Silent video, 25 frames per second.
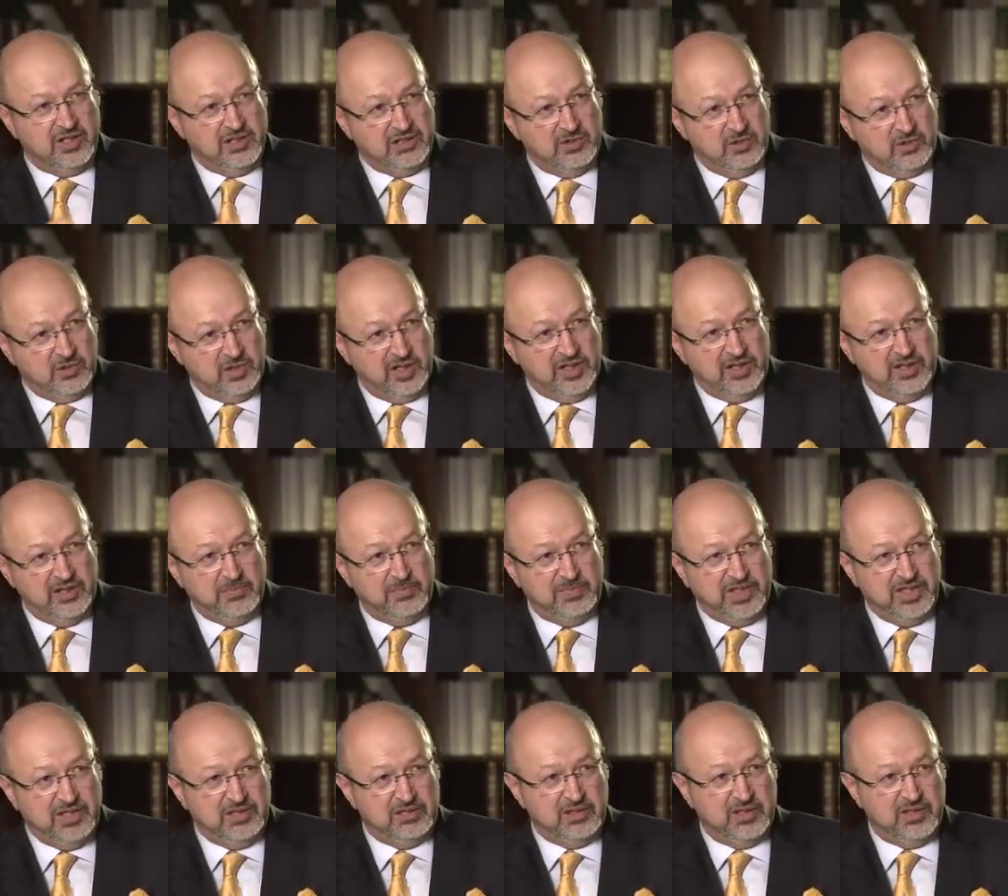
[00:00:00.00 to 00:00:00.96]
and Ukrainian
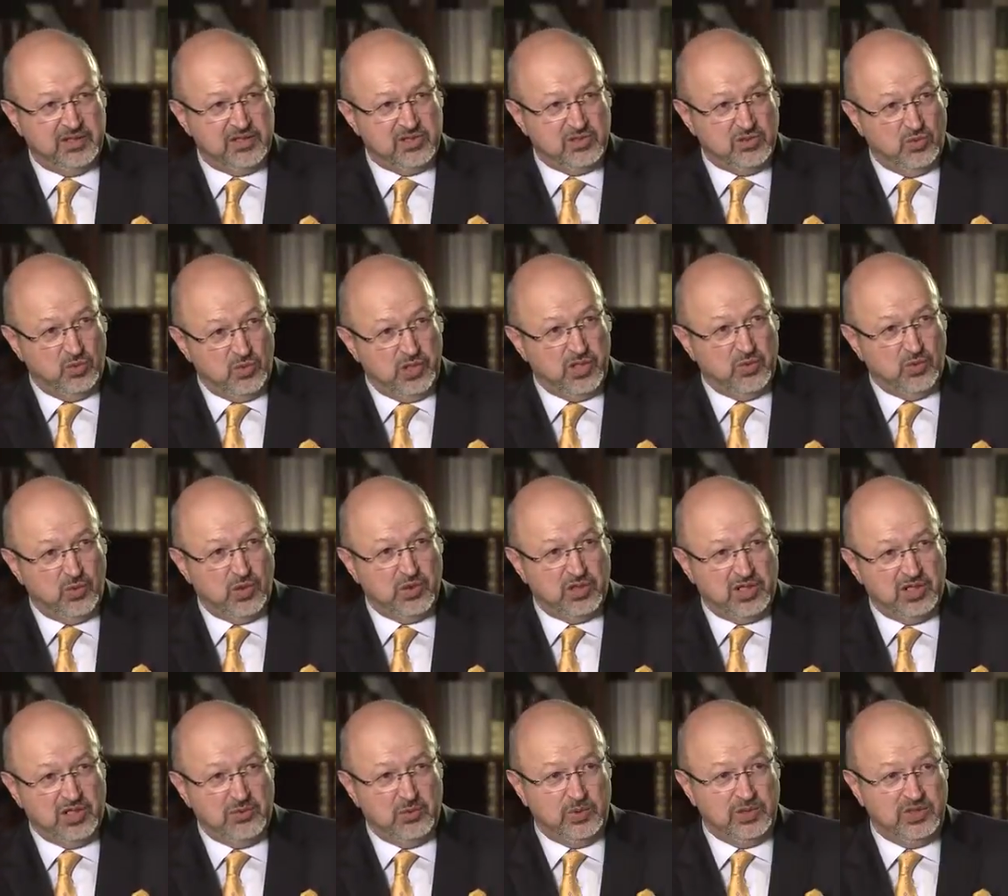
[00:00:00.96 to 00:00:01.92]
military, so we are
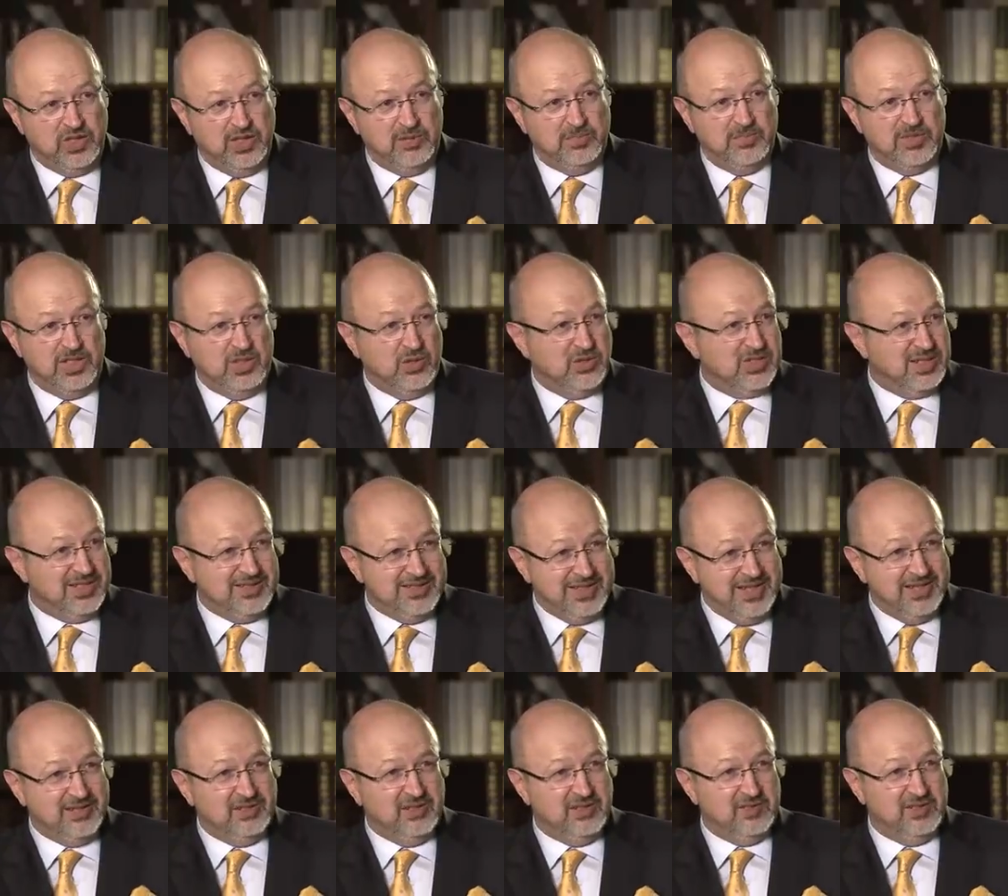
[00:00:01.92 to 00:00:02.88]
working with them, because at
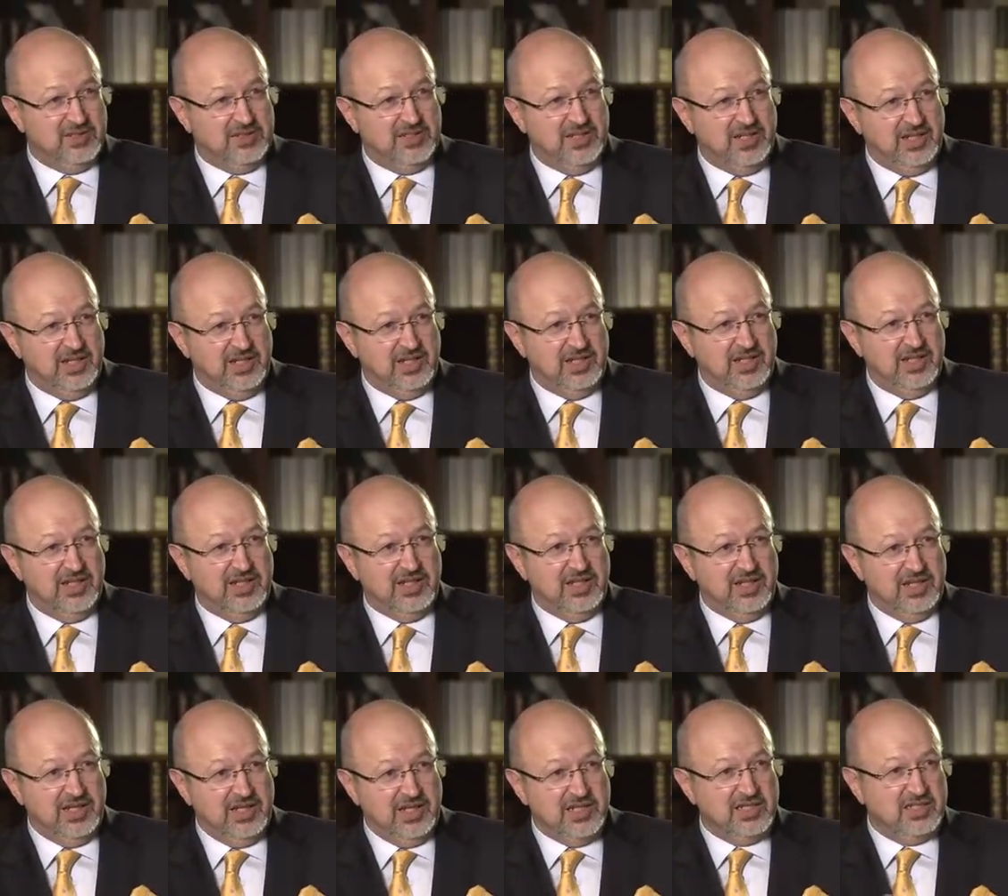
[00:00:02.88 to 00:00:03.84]
the end of the day,
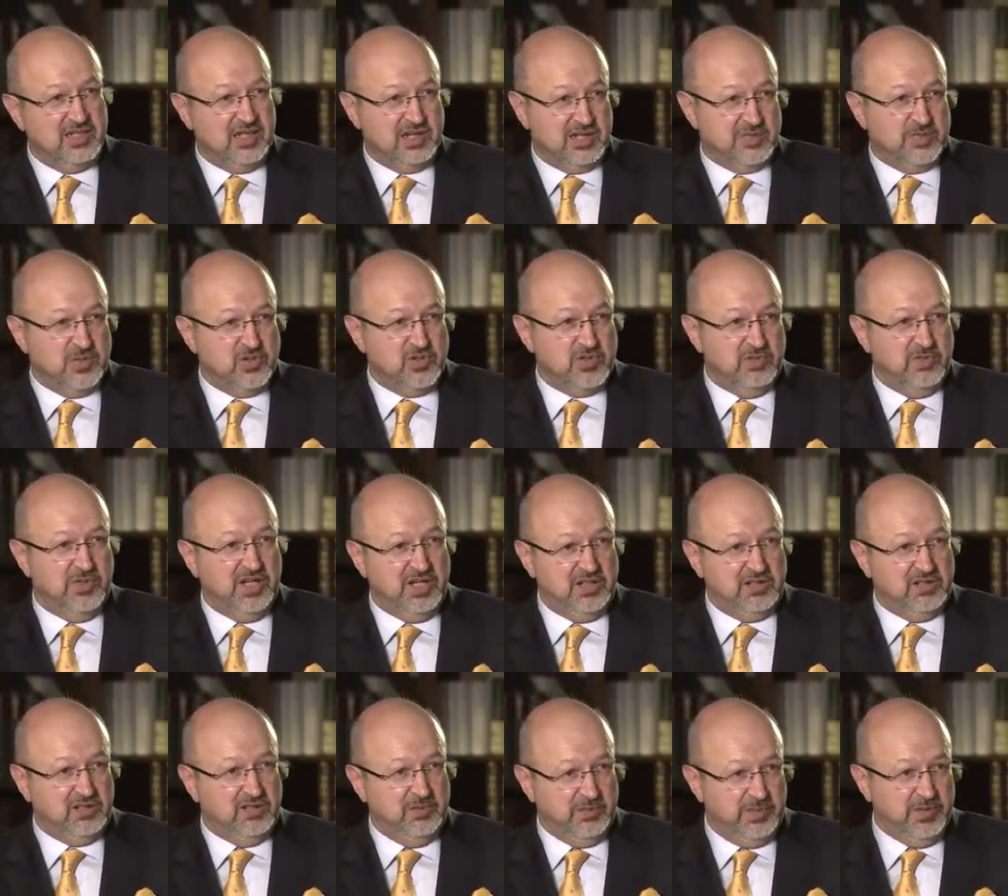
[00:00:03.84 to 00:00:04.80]
it's the
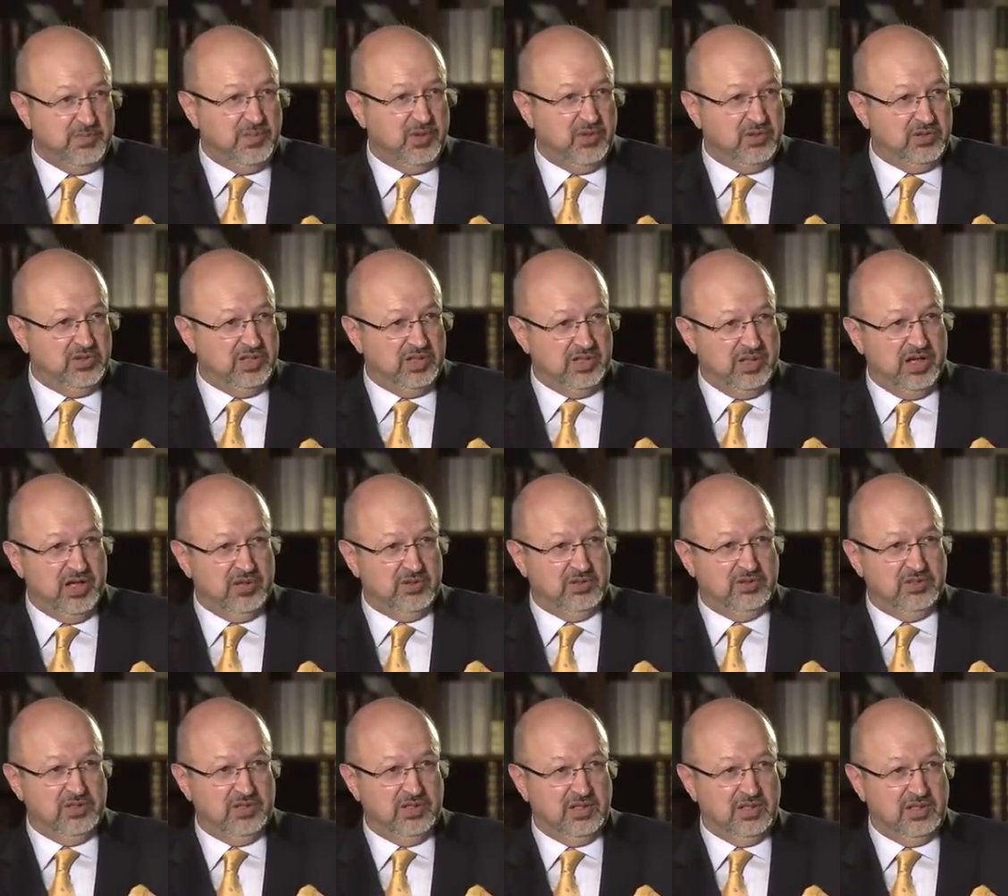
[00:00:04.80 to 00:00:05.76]
responsibility of the people on the
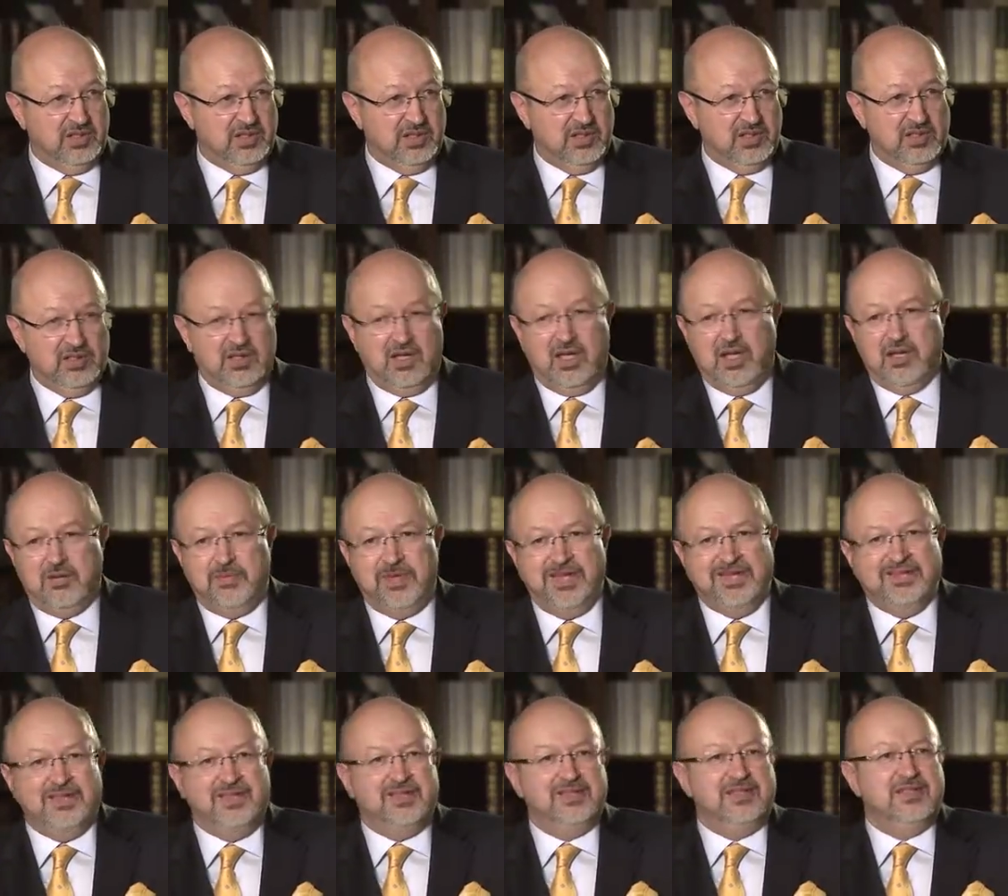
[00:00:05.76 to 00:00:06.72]
ground. Our
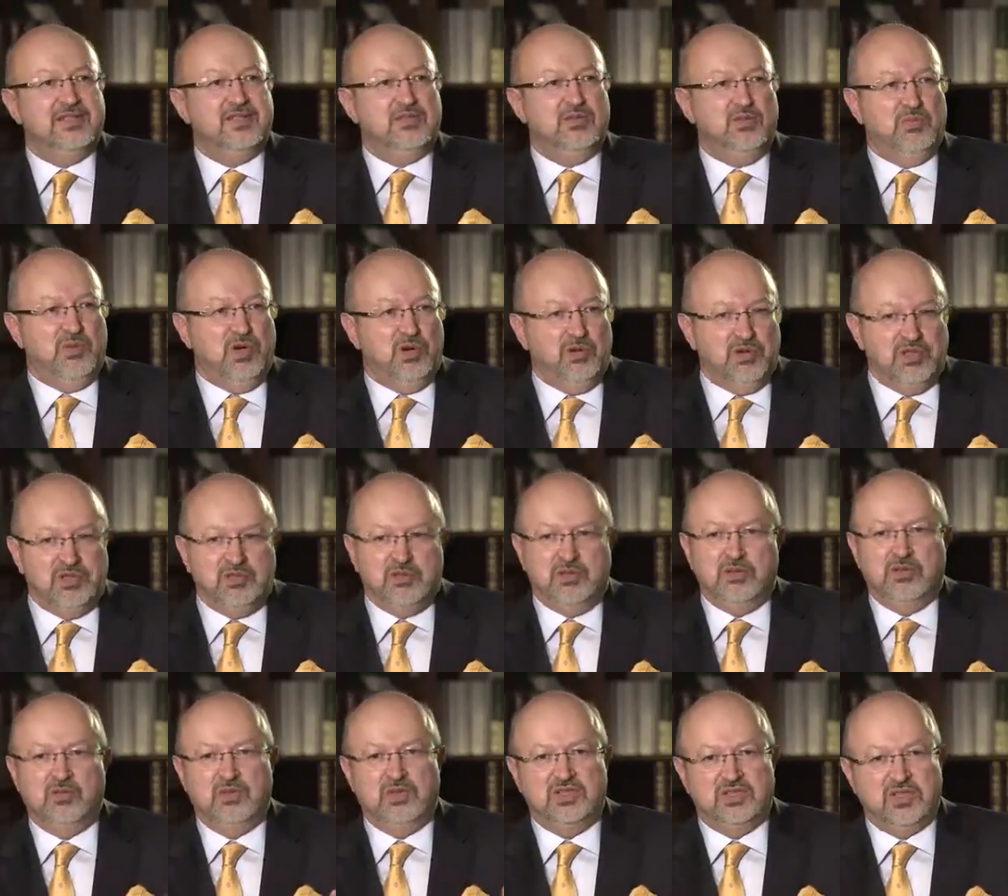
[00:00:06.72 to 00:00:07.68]
mandate is to
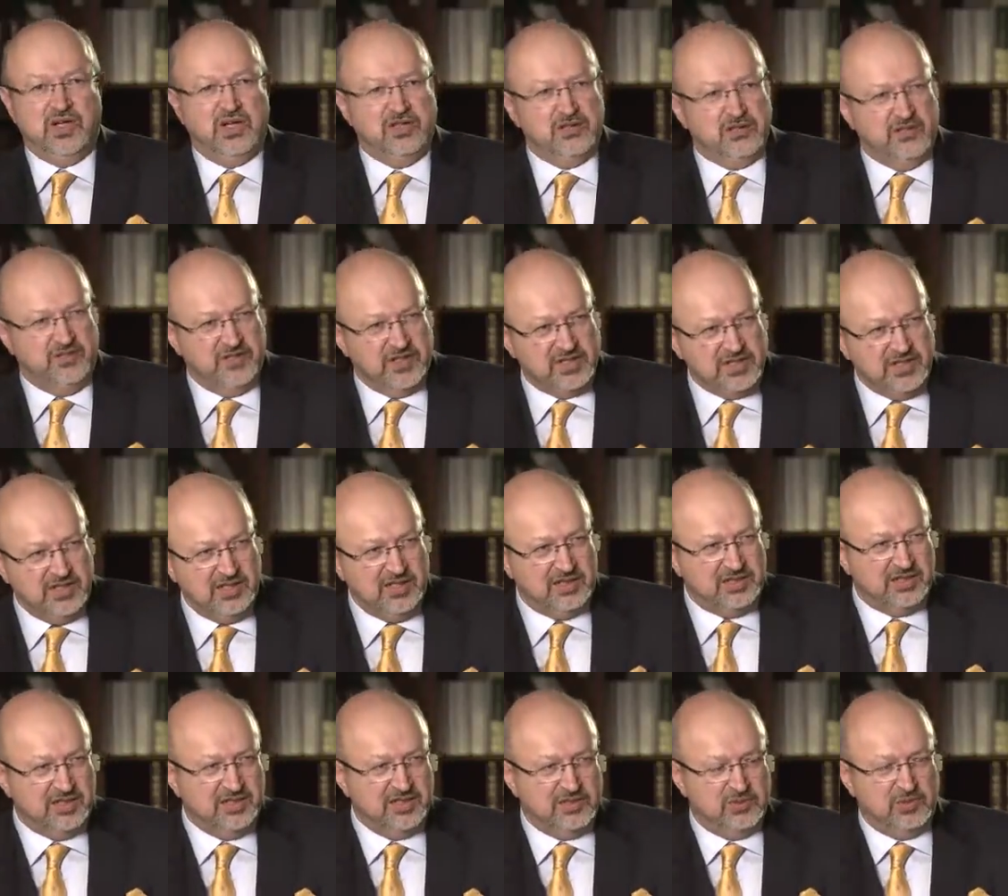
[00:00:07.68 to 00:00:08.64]
monitor, we try to
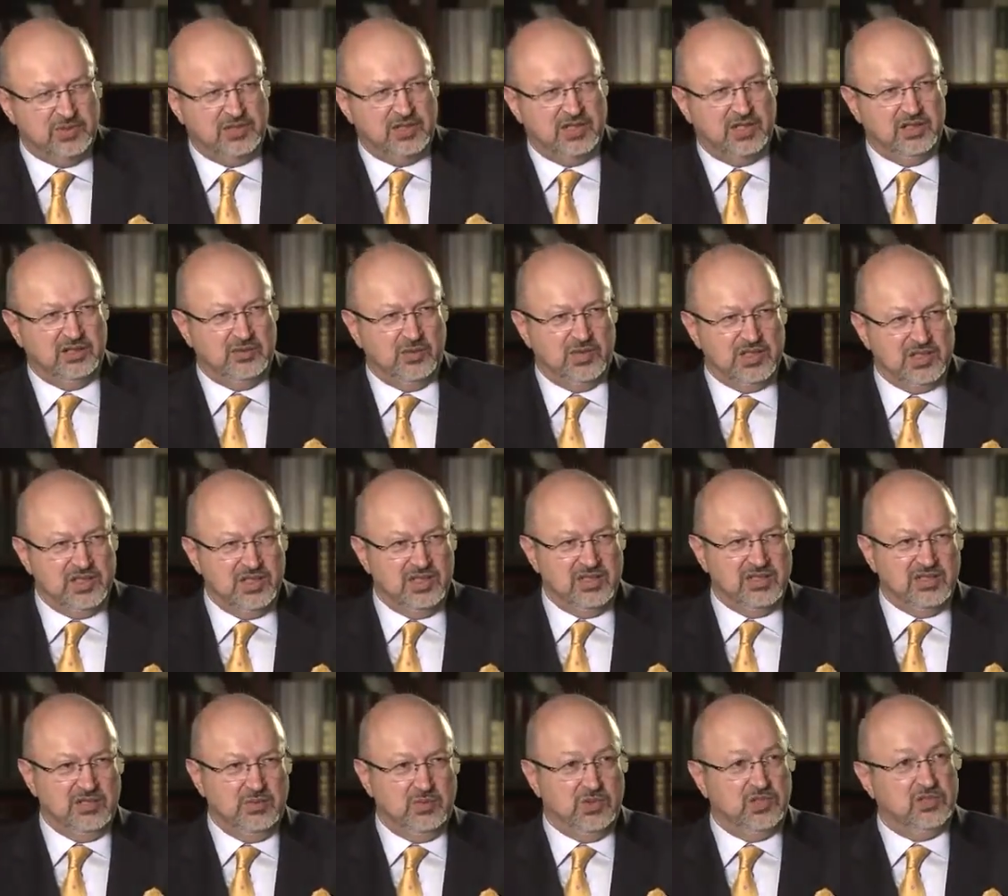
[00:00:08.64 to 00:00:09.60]
facilitate, we try to
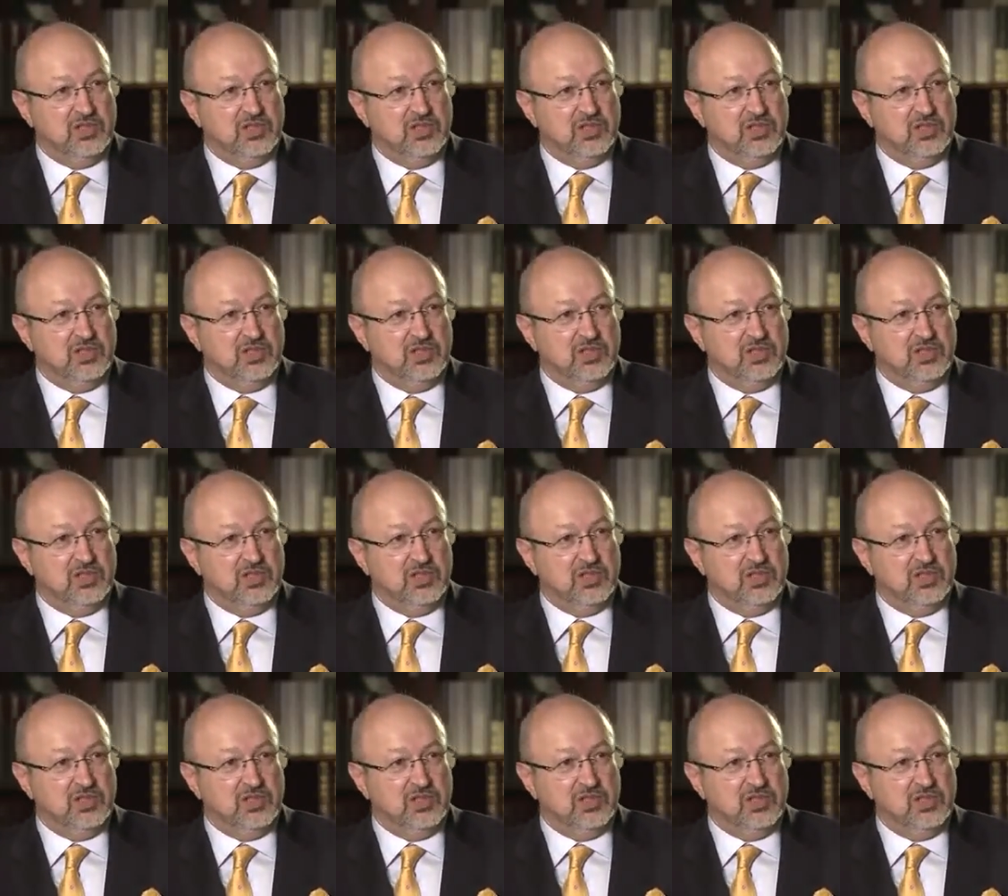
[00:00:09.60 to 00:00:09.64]
assist